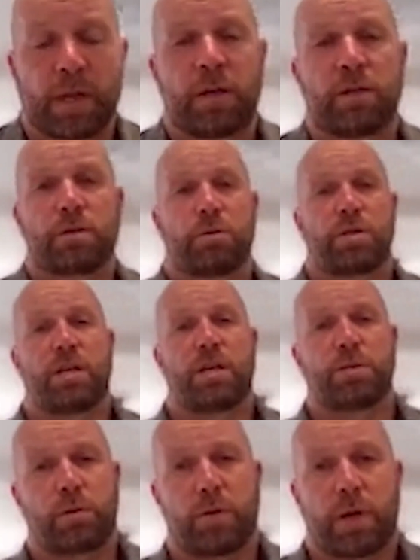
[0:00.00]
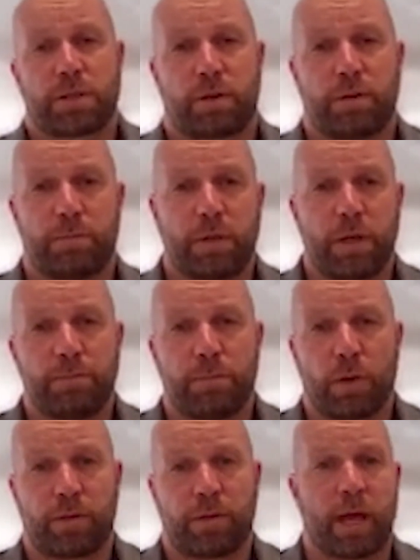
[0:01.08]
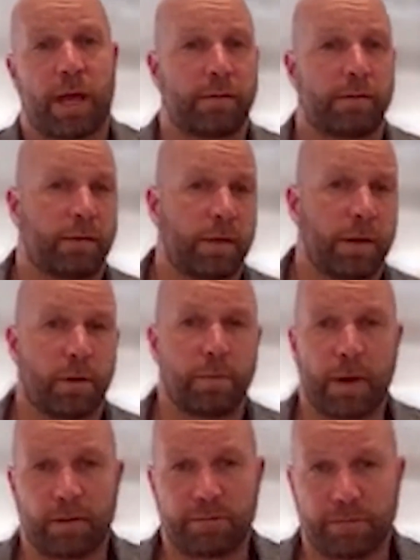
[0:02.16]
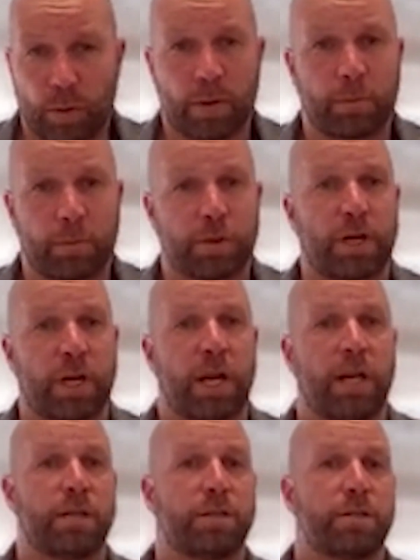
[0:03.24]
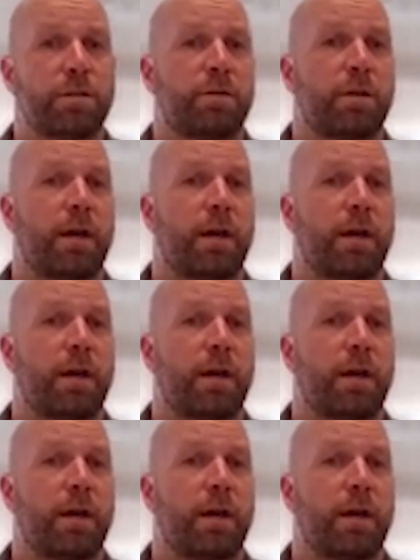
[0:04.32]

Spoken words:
So change requests could be both that, my phone number changed,